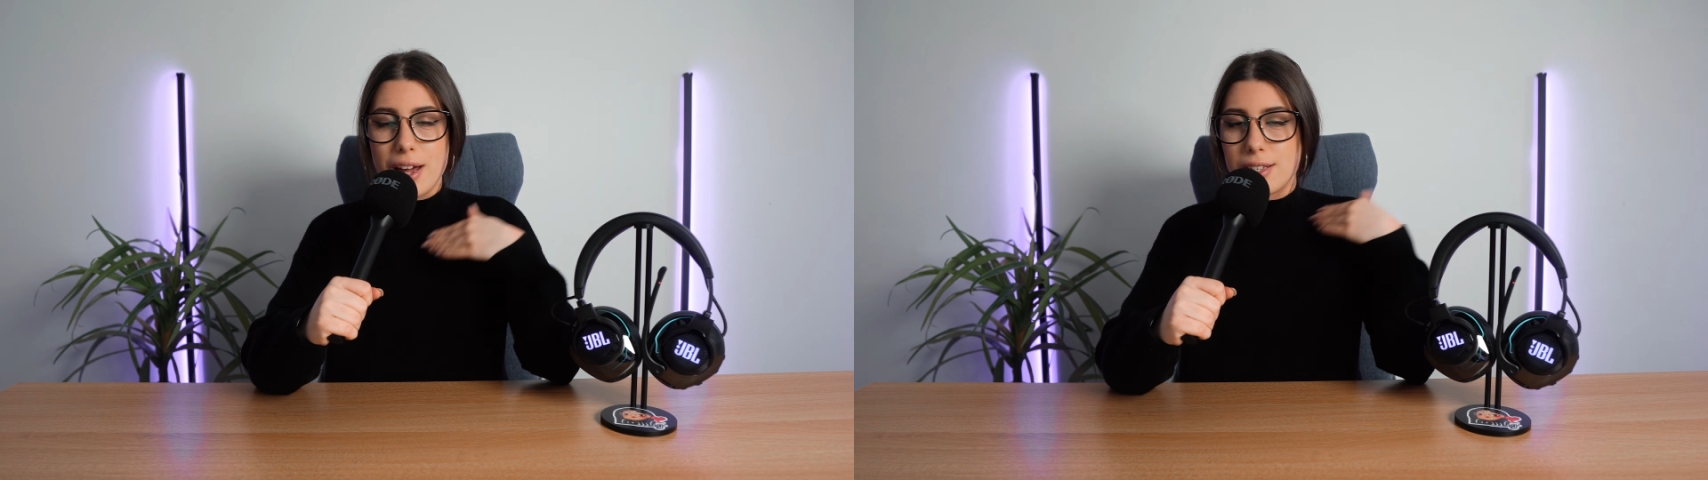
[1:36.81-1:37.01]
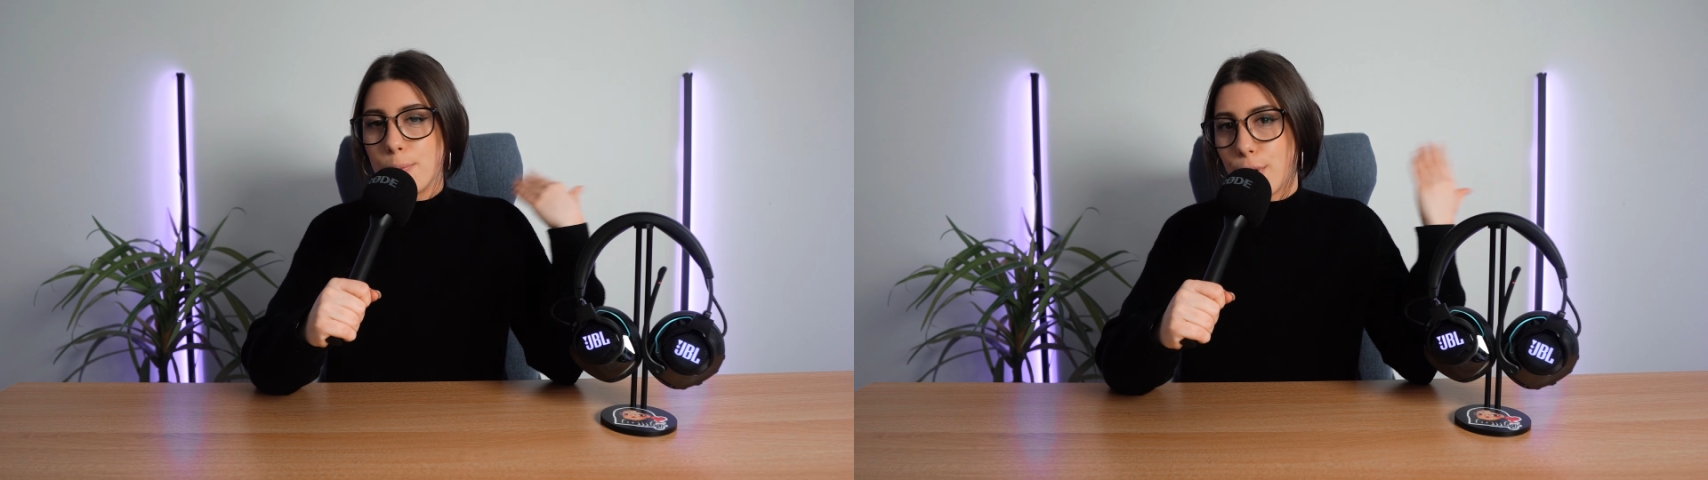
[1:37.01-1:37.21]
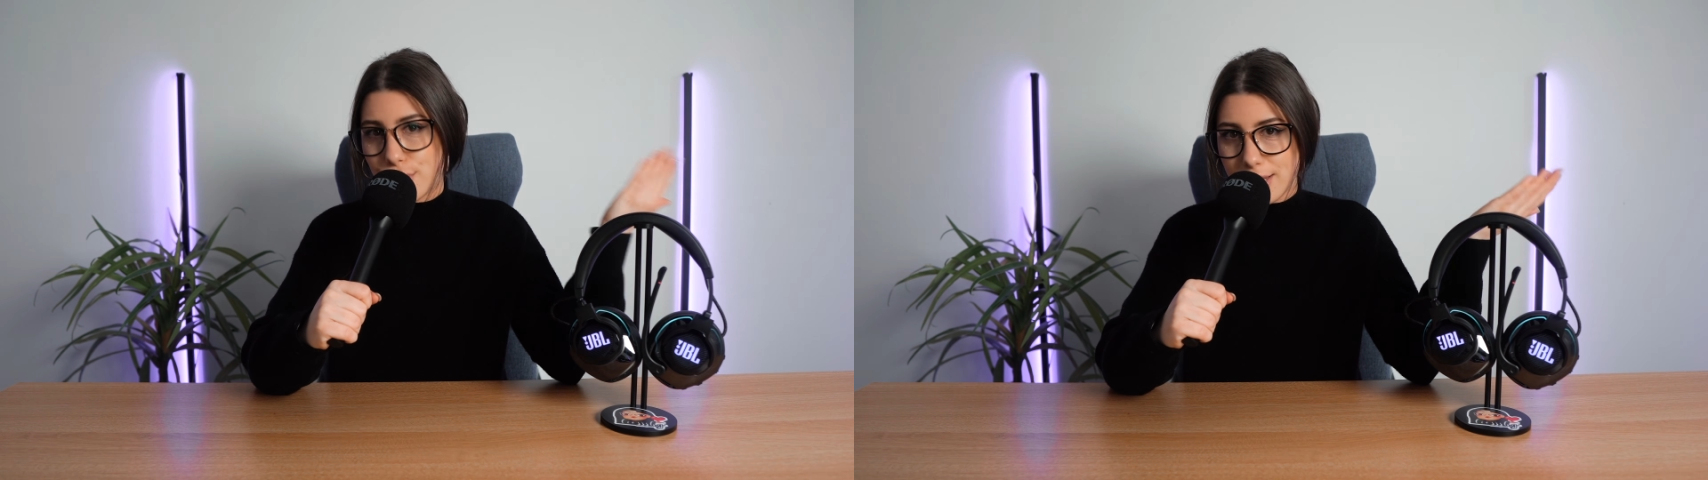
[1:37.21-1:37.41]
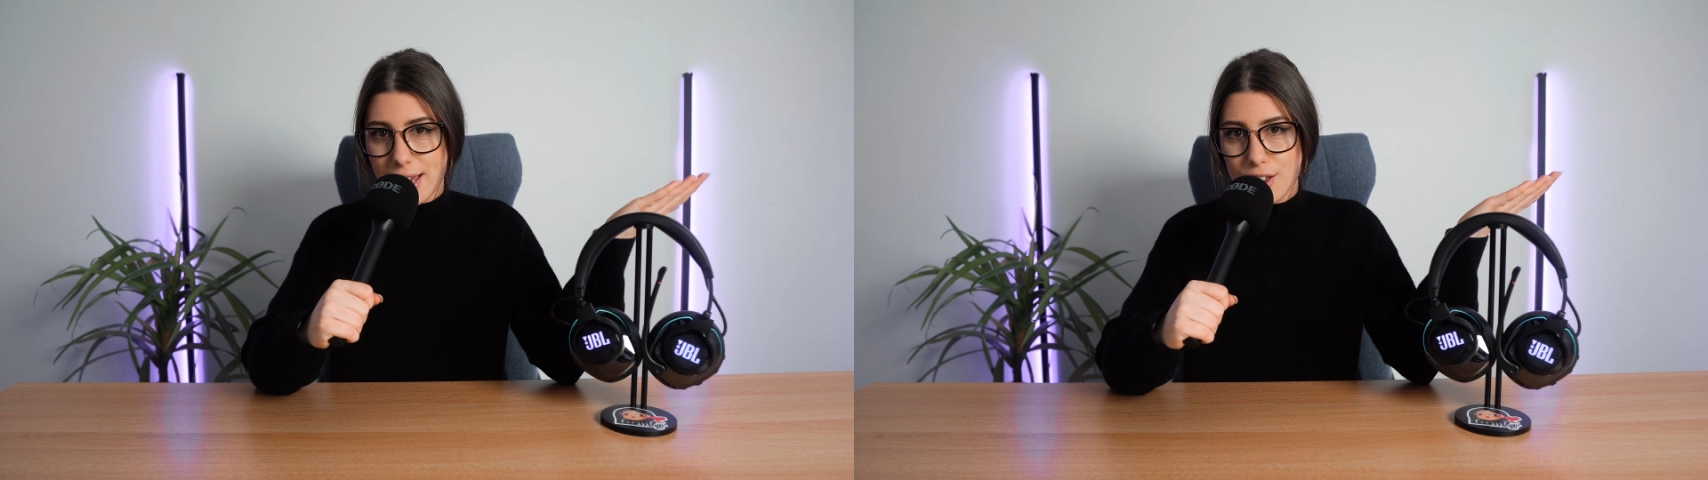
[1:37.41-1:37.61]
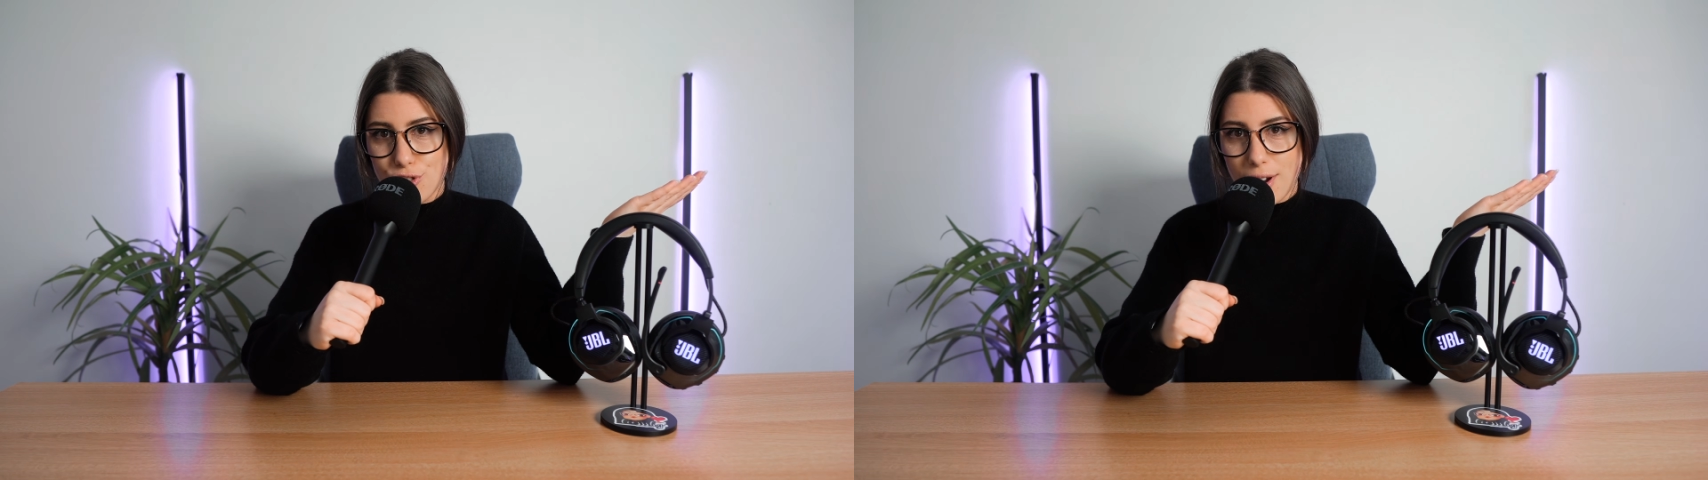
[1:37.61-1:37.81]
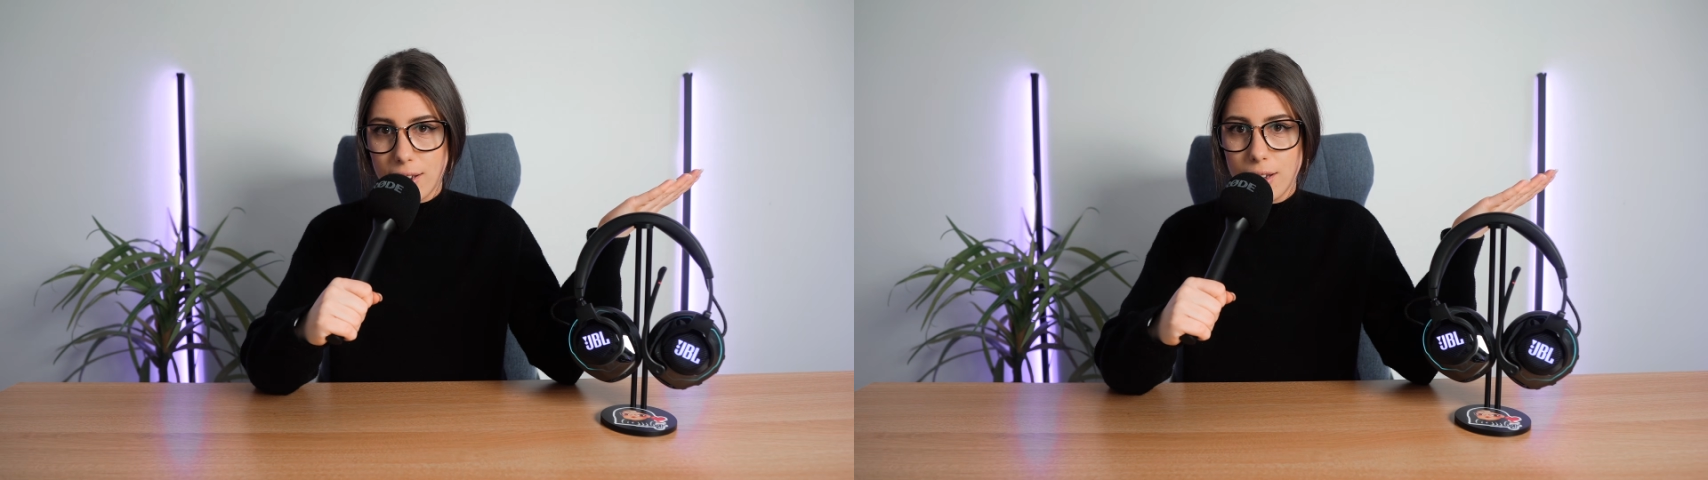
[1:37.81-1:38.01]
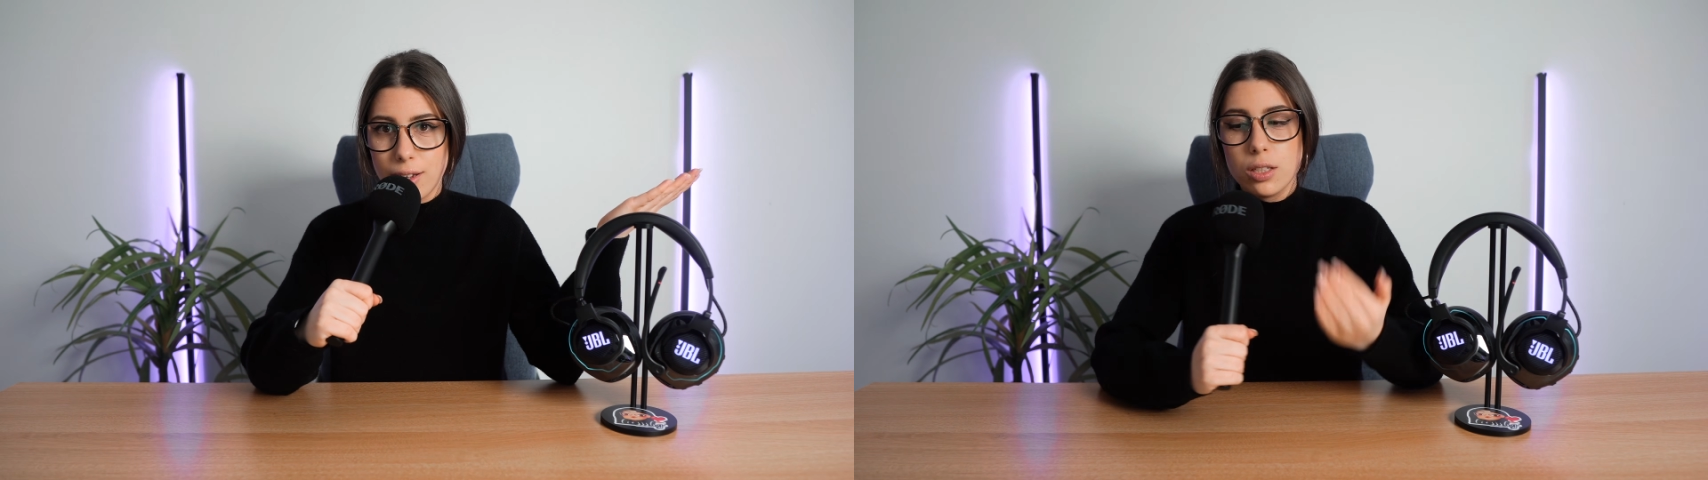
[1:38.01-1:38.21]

as opposed to head tracking.